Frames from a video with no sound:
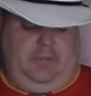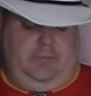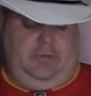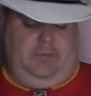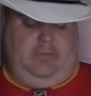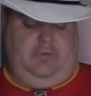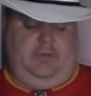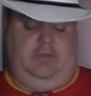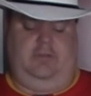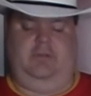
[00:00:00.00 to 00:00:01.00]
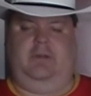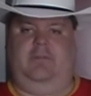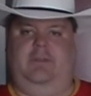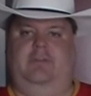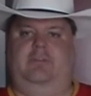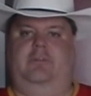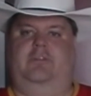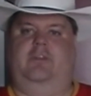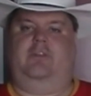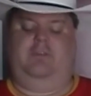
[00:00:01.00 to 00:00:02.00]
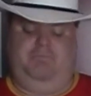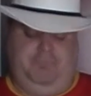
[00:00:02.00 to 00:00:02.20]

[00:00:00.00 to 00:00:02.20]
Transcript: regularization of the association